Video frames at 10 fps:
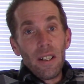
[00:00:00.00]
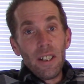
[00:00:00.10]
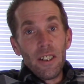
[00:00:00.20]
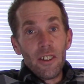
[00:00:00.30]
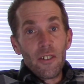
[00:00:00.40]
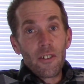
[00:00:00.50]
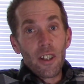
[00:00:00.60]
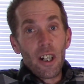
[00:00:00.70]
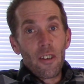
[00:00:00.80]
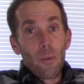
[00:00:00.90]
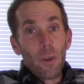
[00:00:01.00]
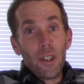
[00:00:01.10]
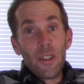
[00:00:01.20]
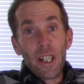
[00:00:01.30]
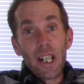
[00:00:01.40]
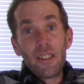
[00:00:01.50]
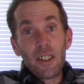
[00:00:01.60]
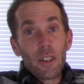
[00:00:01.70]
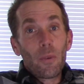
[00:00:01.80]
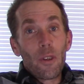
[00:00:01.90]
is the one that I
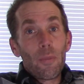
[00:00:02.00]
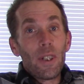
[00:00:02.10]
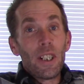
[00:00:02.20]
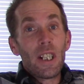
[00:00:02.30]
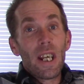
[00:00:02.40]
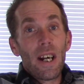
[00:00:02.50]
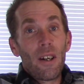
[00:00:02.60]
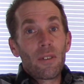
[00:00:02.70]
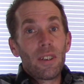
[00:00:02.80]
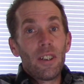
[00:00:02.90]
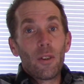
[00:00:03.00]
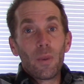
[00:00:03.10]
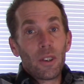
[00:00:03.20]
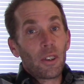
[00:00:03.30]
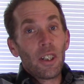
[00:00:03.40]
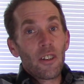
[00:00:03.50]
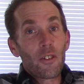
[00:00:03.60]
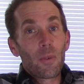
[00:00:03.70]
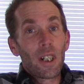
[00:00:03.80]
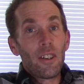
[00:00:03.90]
take with me out in the
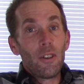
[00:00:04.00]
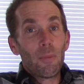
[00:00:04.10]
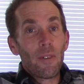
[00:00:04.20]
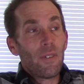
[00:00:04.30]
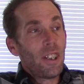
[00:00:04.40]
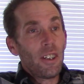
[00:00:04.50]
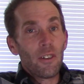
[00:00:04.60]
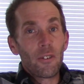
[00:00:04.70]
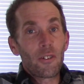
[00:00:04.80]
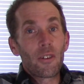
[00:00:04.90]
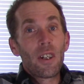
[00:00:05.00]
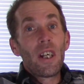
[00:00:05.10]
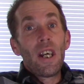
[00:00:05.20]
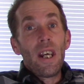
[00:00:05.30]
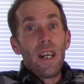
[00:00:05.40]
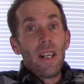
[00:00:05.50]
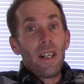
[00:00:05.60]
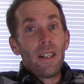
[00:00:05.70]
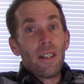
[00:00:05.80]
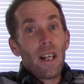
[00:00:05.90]
wilderness when I do my videos,
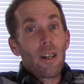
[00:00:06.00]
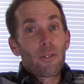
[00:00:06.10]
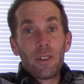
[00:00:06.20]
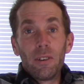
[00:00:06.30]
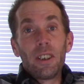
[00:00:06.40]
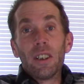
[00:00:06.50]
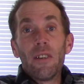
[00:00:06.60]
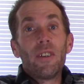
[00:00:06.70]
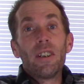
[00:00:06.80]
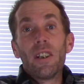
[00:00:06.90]
and absolutely love it.